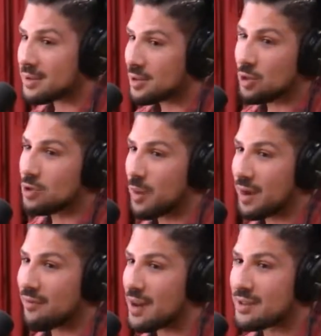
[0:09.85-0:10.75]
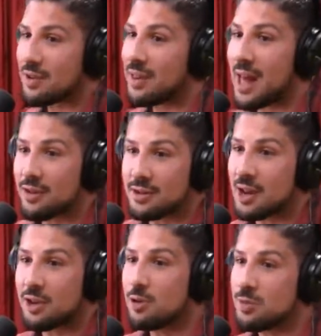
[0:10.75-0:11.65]
These huge money fights. Other than that, there's
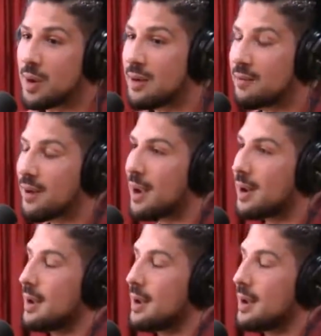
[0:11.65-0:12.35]
not a huge money fight.